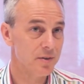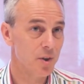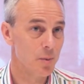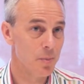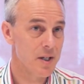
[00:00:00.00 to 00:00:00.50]

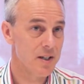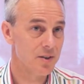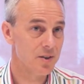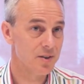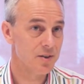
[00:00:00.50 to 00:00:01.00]

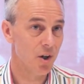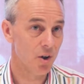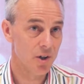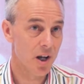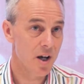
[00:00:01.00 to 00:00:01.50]
completes
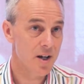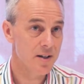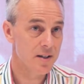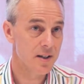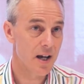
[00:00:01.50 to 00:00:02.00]

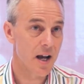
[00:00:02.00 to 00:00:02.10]
online,